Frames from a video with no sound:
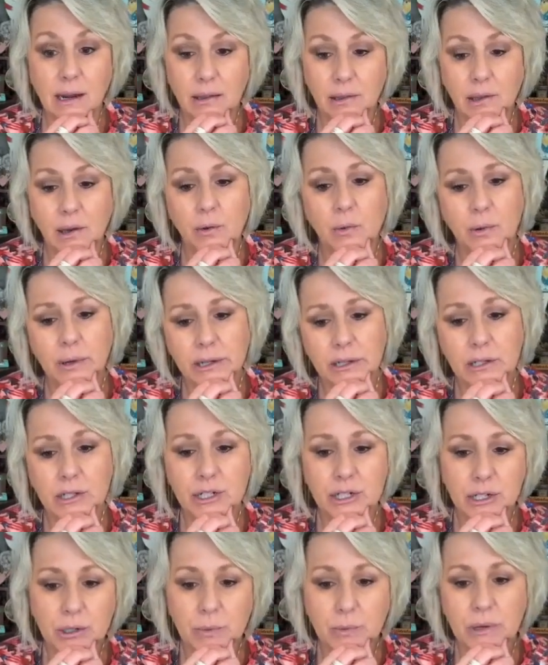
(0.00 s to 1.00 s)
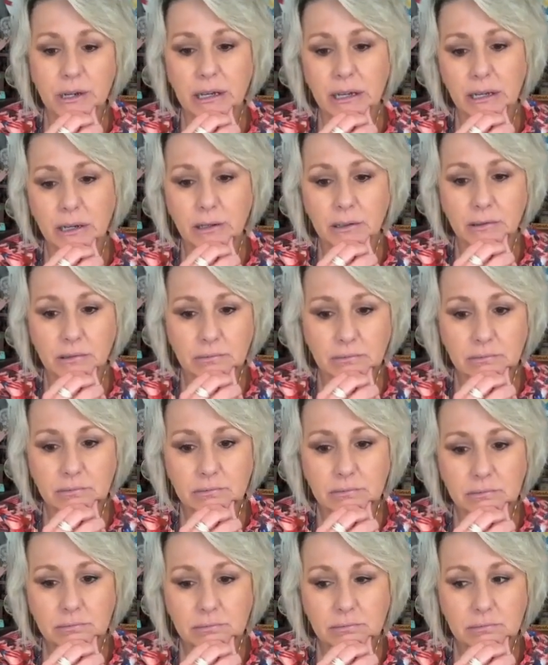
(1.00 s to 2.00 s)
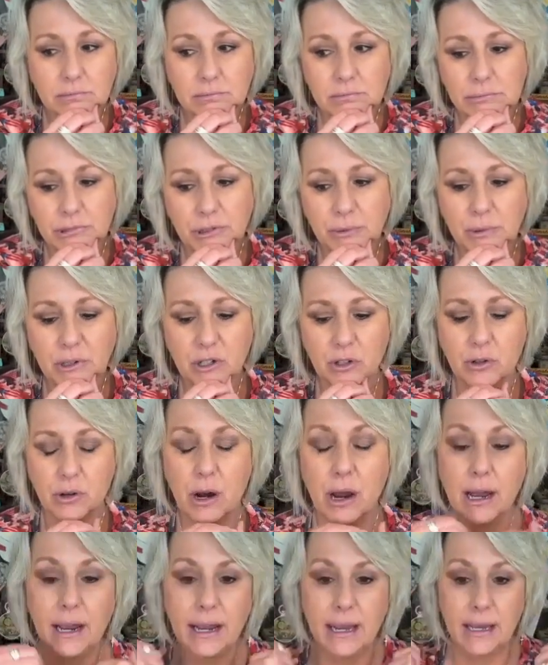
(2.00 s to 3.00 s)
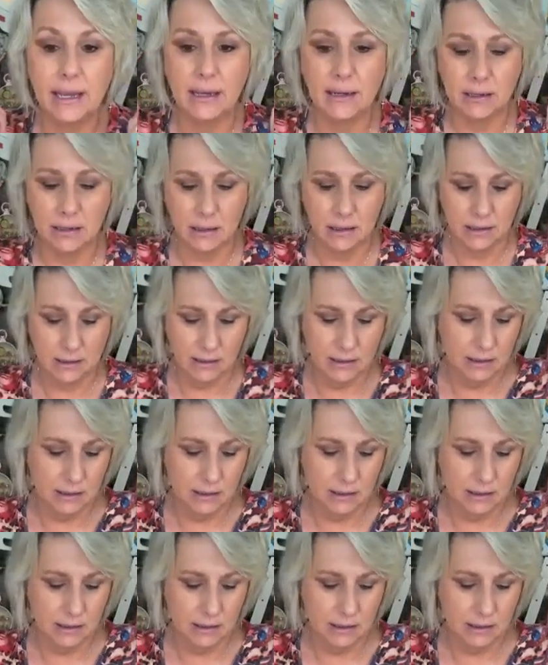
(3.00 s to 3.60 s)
and I thought, well, should we should we try it.